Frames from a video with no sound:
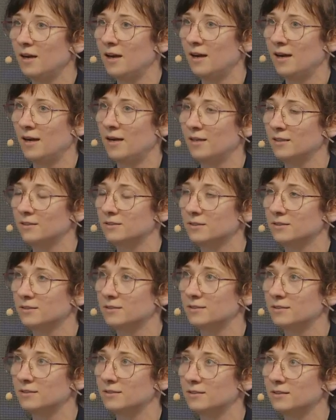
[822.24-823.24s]
And
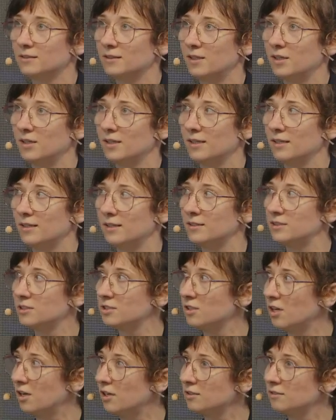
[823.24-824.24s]
it's
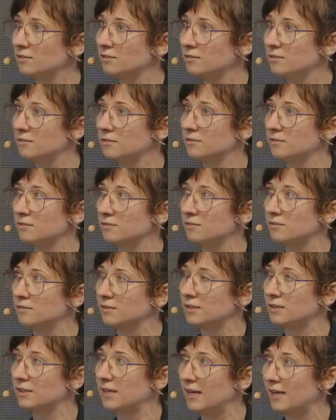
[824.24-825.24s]
not,
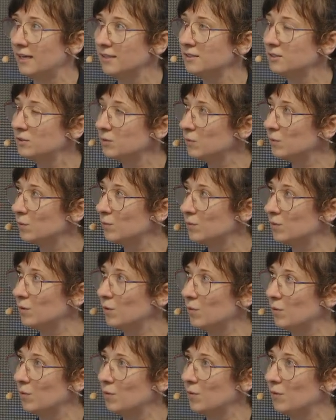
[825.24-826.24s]
and
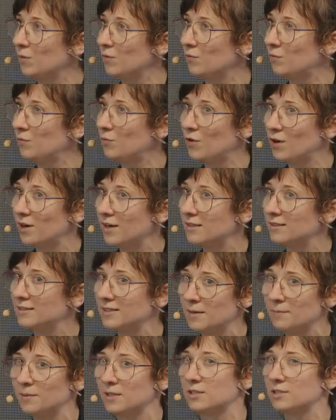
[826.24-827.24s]
for
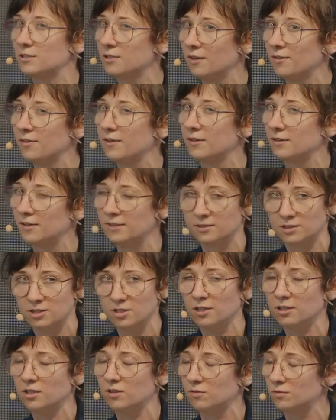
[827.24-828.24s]
example, it's not, the, it's
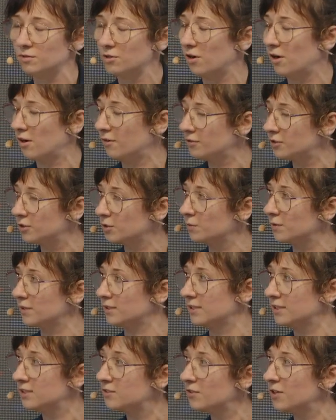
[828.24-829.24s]
not only offshore
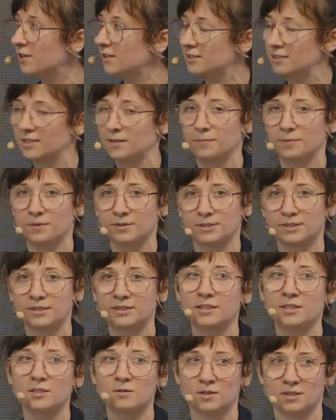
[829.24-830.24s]
wind, it's for example
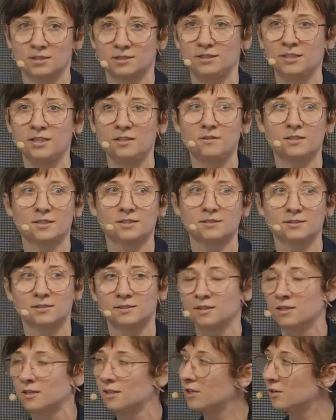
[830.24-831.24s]
seagrass. Seagrass
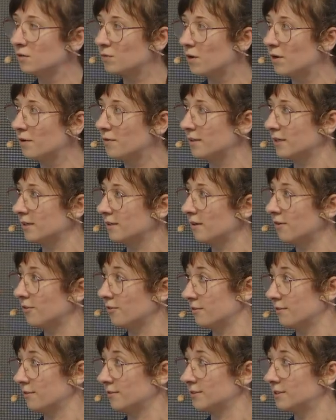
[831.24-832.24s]
is growing
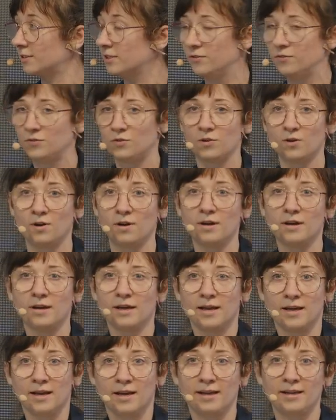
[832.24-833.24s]
on the seafloor.
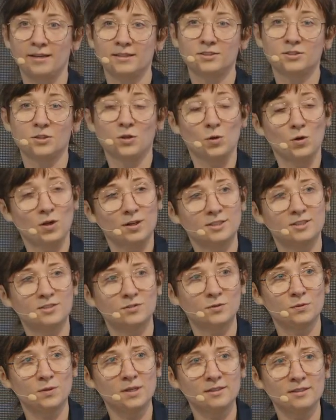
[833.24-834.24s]
And it's
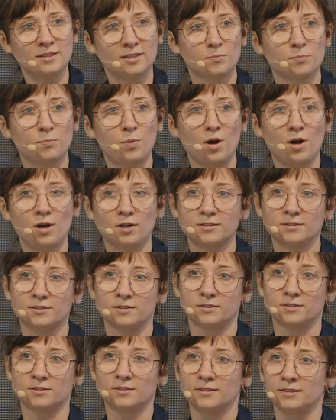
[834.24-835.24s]
really
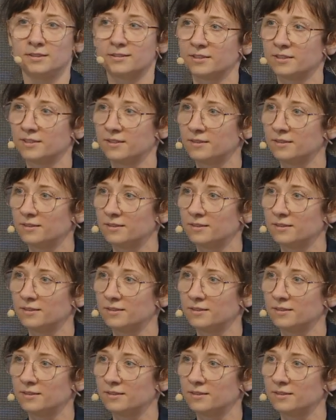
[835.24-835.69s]
important. It's a